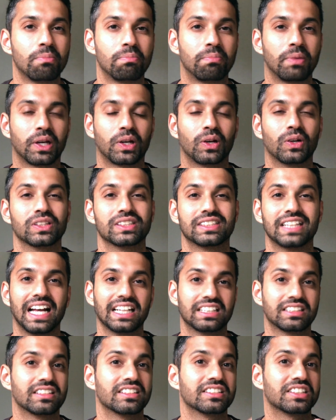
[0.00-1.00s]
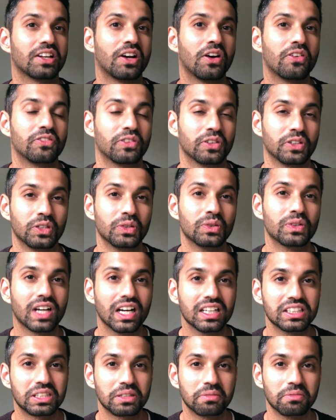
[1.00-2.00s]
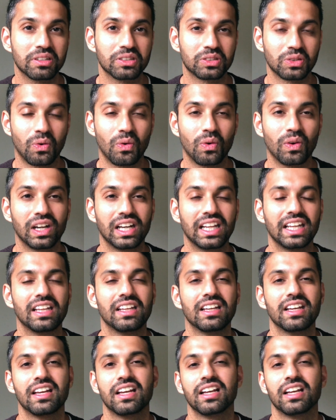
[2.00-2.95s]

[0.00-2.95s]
because that's reserved for new customers only.